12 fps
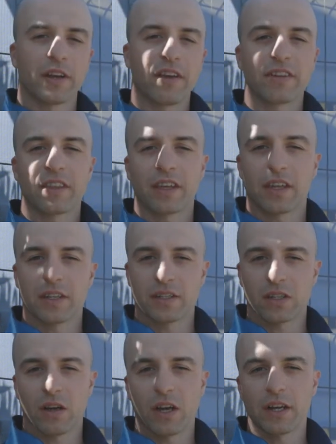everything
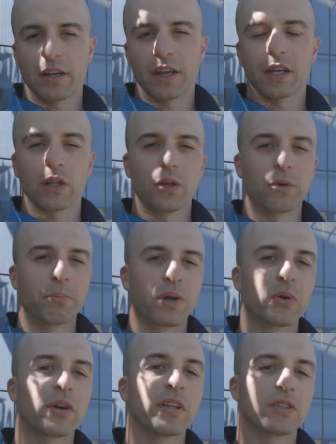inside, including
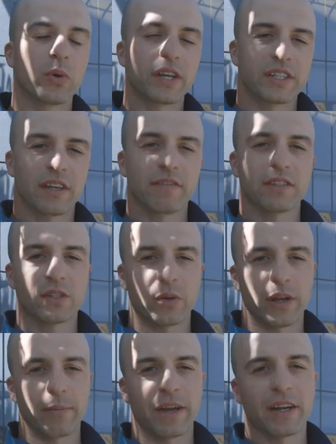building a 27
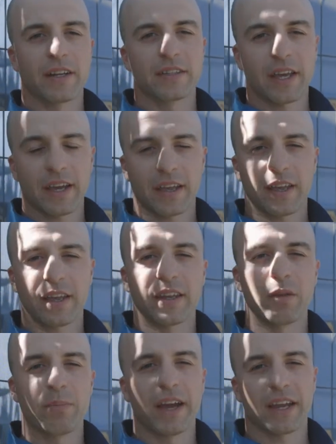square metre deck in the
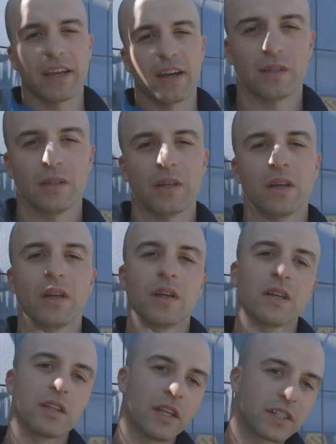backyard.
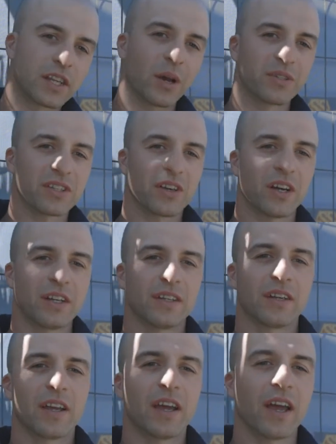Let's go
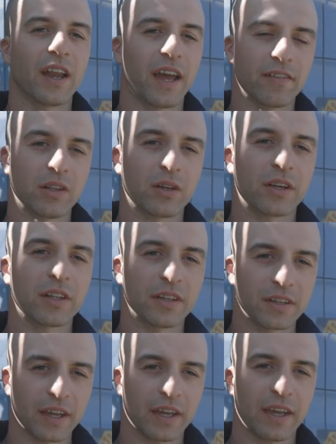inside and have a look
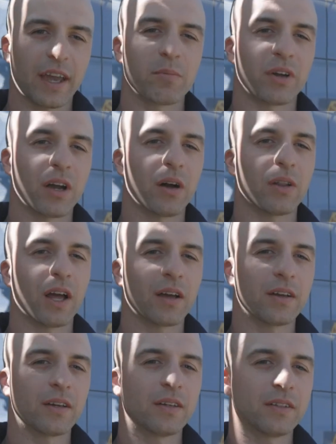at the deck and pergola.